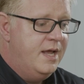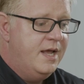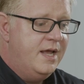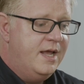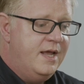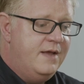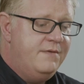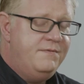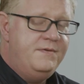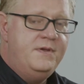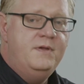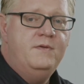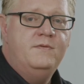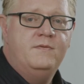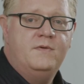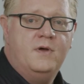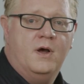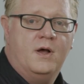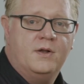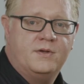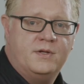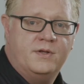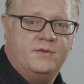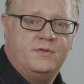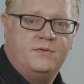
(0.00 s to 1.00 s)
If you've
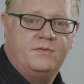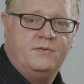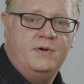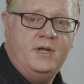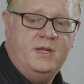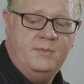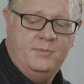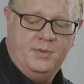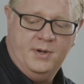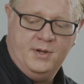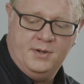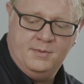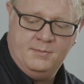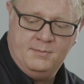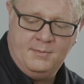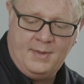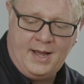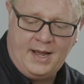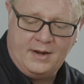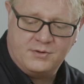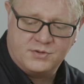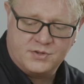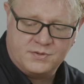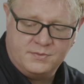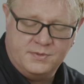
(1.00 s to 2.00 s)
got a 3-button
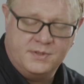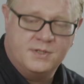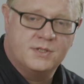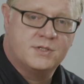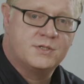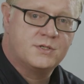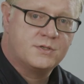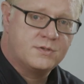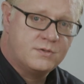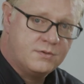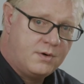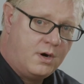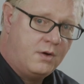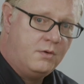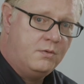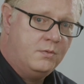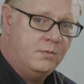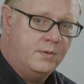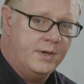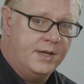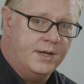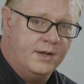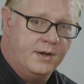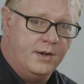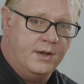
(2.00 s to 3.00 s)
mouse with a scroll
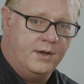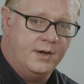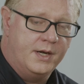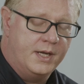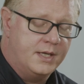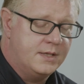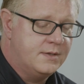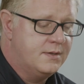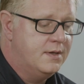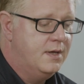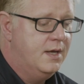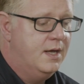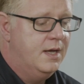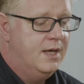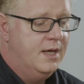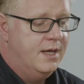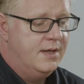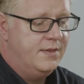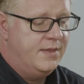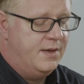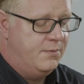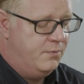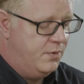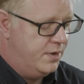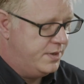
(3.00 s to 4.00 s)
wheel on it,
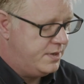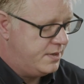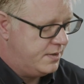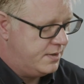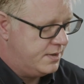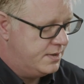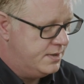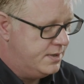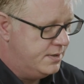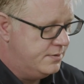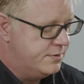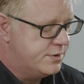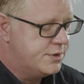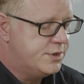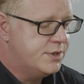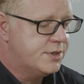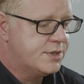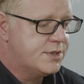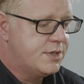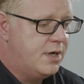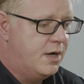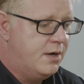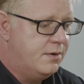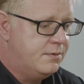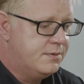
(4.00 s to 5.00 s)
then what you can do is
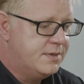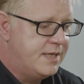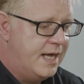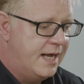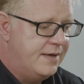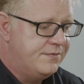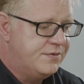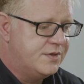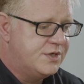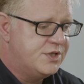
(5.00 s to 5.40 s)
just hold down the